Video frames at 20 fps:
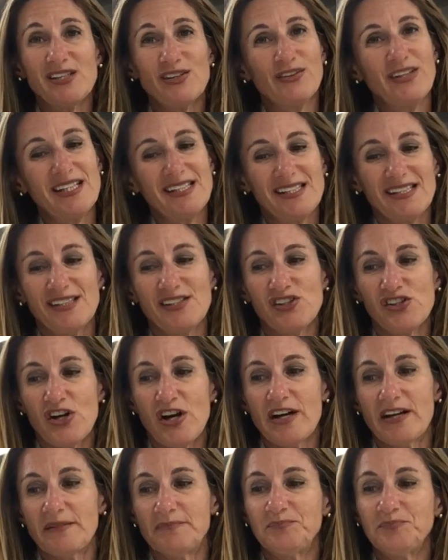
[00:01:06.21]
So let's get
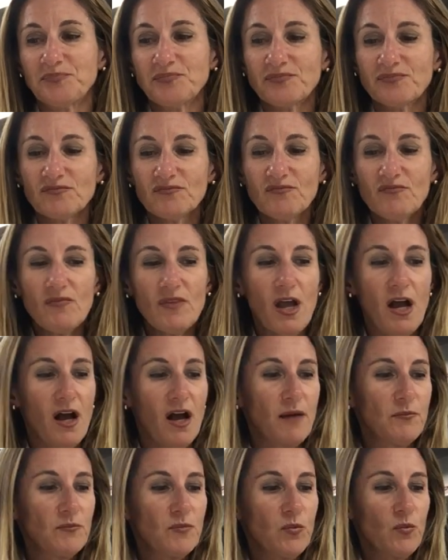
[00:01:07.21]
started.
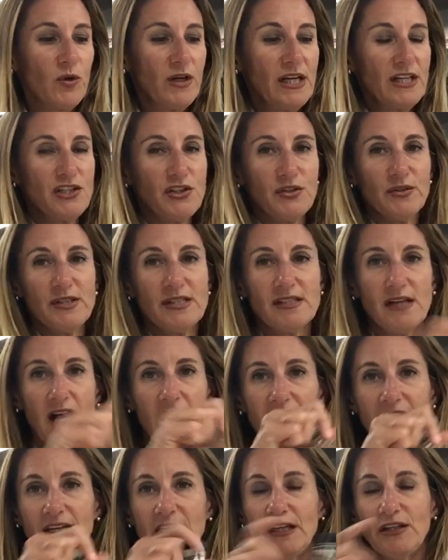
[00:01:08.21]
What I do is
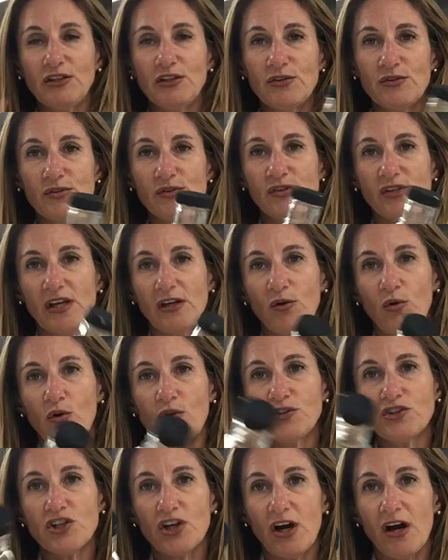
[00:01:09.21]
I use an
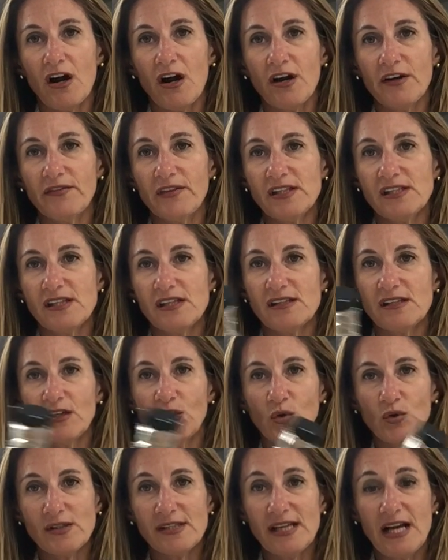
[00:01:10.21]
old jar. This is
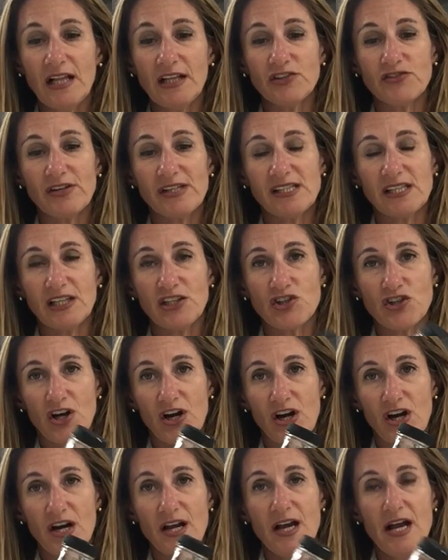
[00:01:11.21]
an old salad dressing
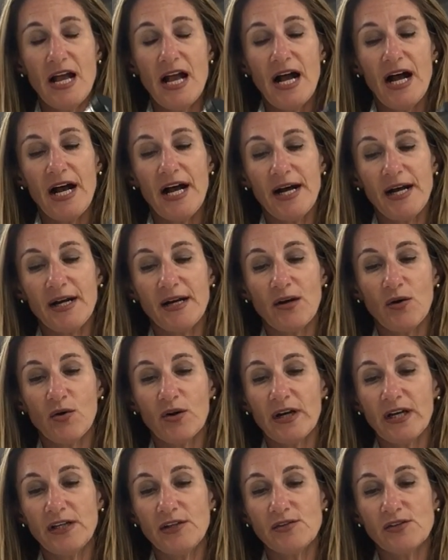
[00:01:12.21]
jar,
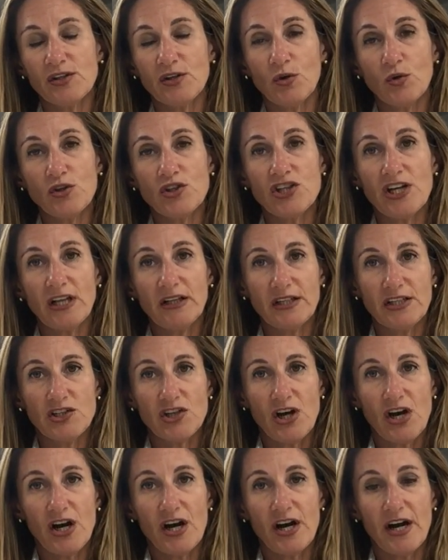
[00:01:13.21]
or I use an old jelly
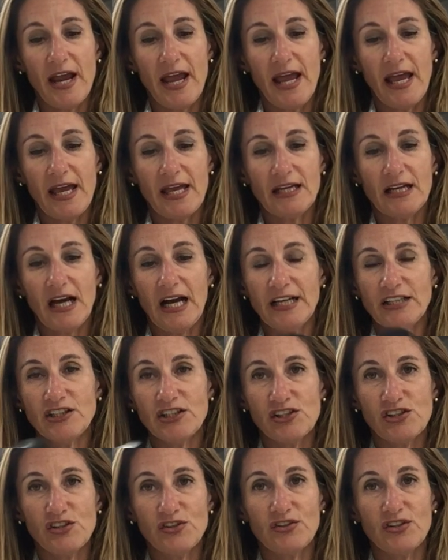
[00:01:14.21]
jar, and I
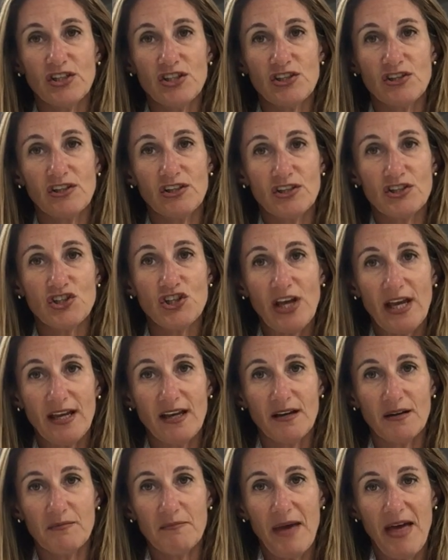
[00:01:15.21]
just do the
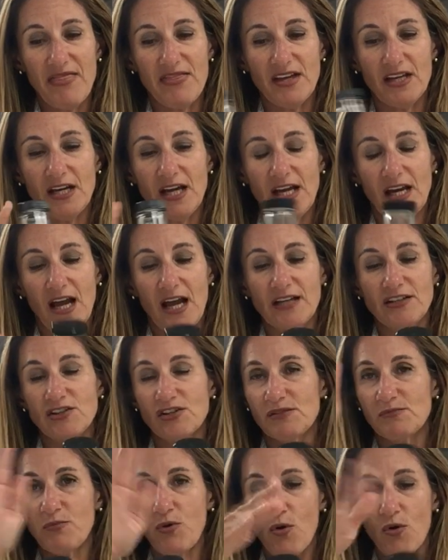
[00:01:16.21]
shake method, and I
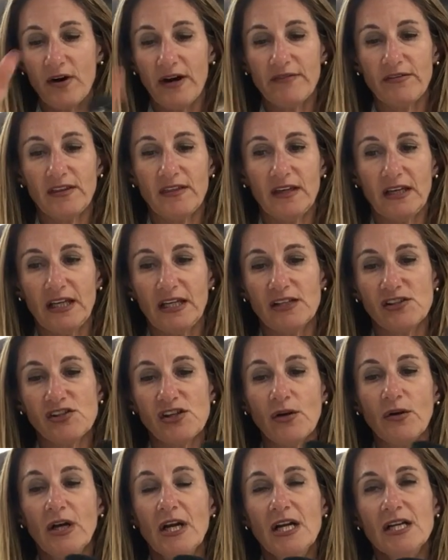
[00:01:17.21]
just pour everything in.
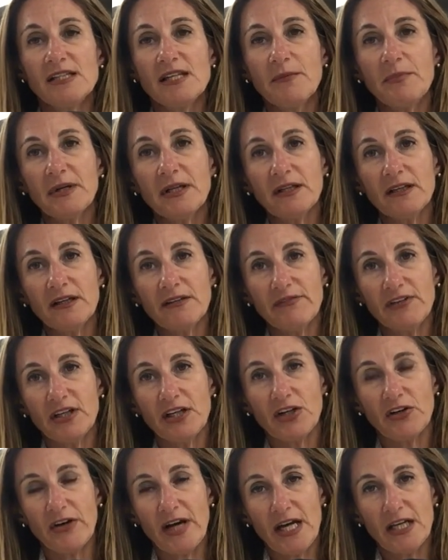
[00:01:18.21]
So typically a
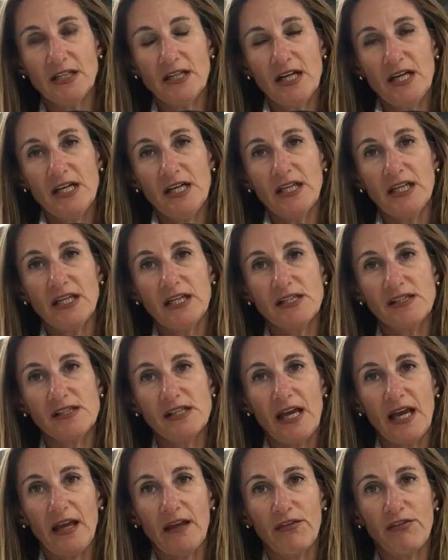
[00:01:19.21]
vinaigrette
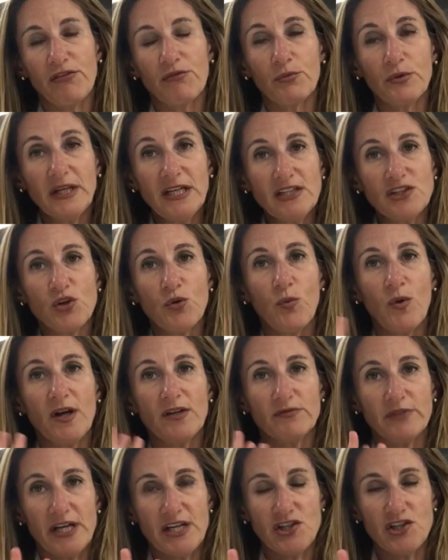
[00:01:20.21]
is a
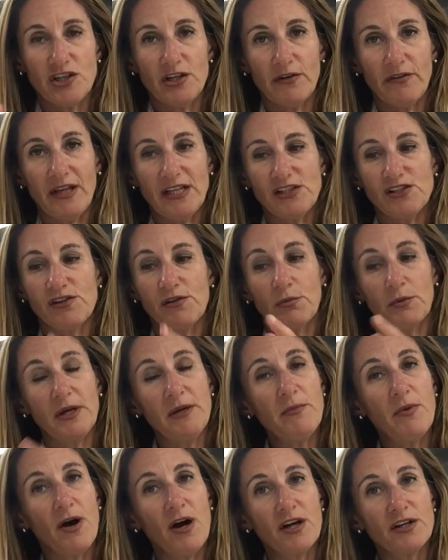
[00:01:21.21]
3-to-1 ratio. That's
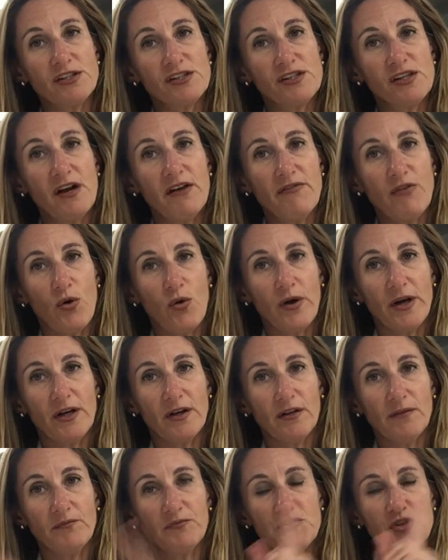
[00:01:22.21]
3 parts of
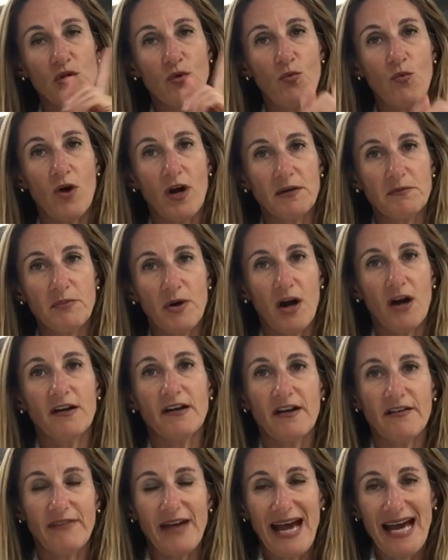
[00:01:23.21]
oil to 1
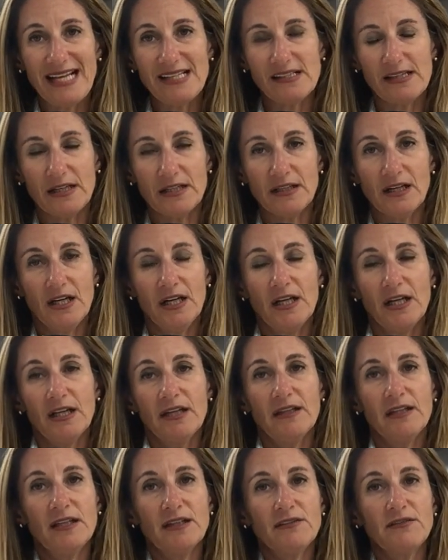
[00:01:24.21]
part of acid.
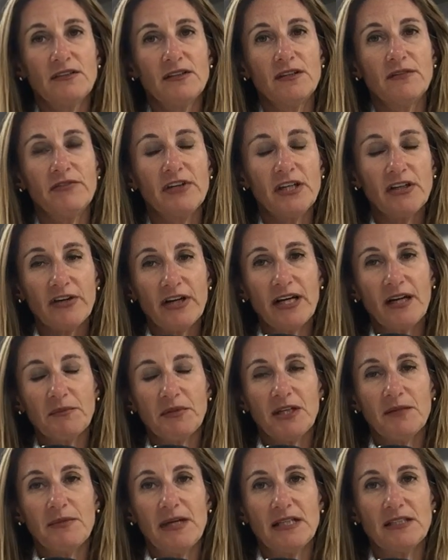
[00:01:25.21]
The vinaigrette I'm
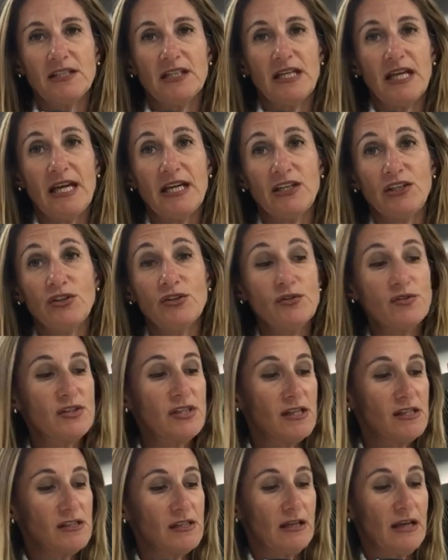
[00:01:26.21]
going to make today
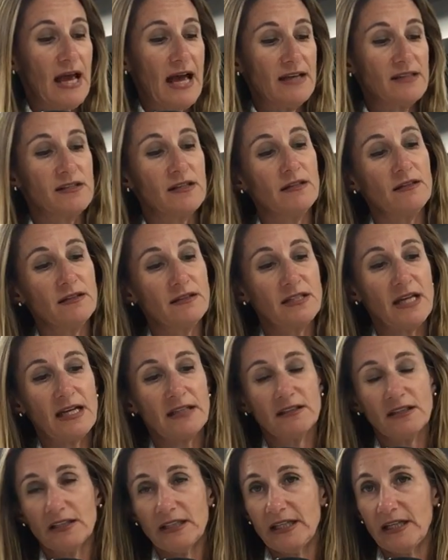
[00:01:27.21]
uses an acid,
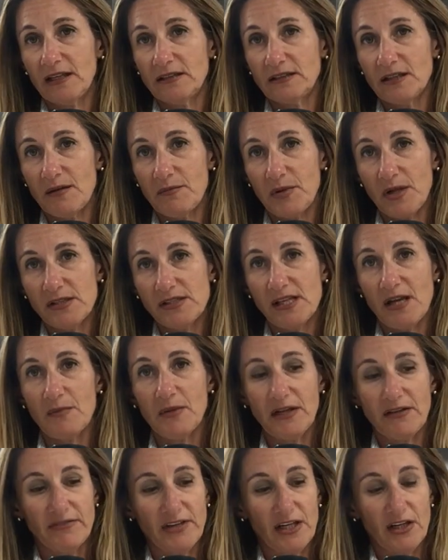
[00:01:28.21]
technically a
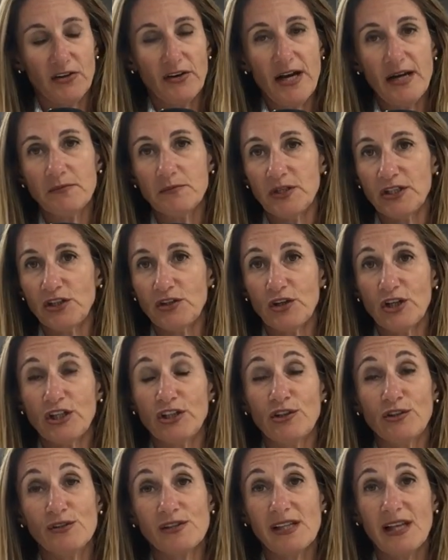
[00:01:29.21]
balsamic vinaigrette, but you can
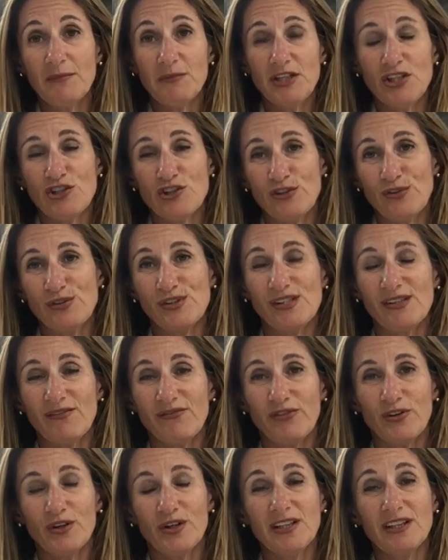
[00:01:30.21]
use lemon juice
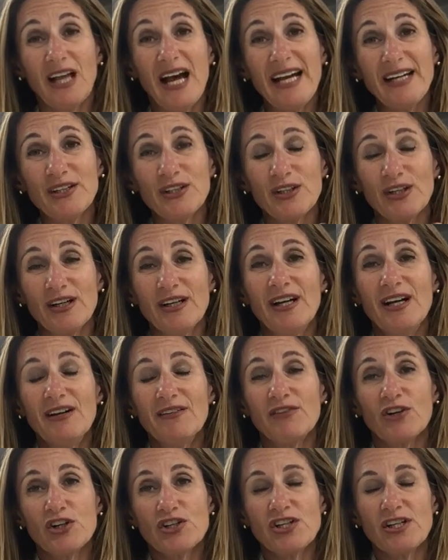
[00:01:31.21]
for a lighter
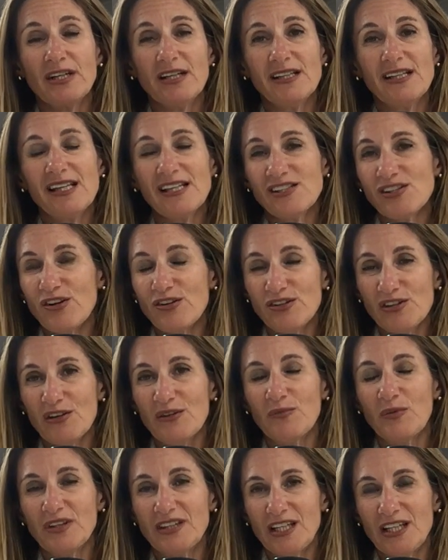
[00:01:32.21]
version, and that's
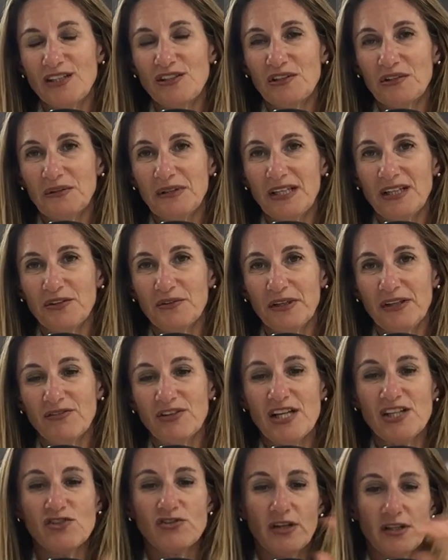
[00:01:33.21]
also what they do in Greek
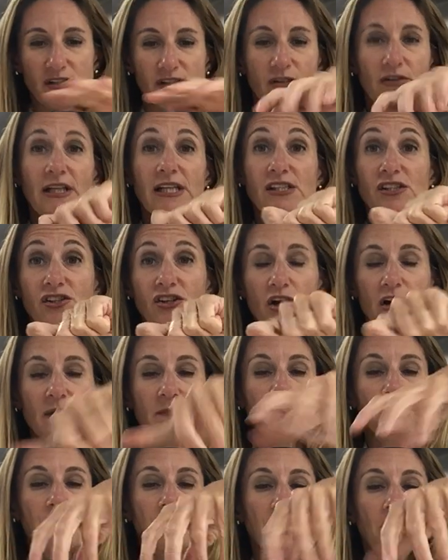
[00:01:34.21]
restaurants. So let's
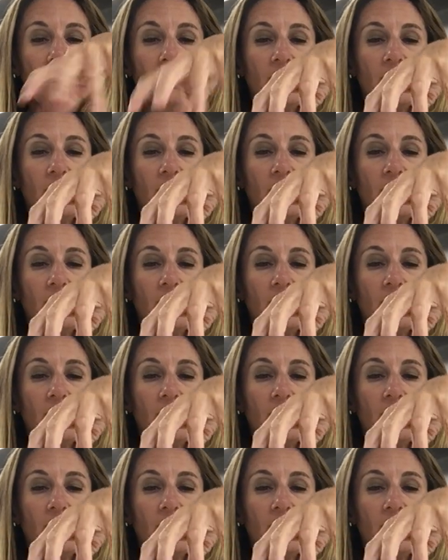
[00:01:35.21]
start.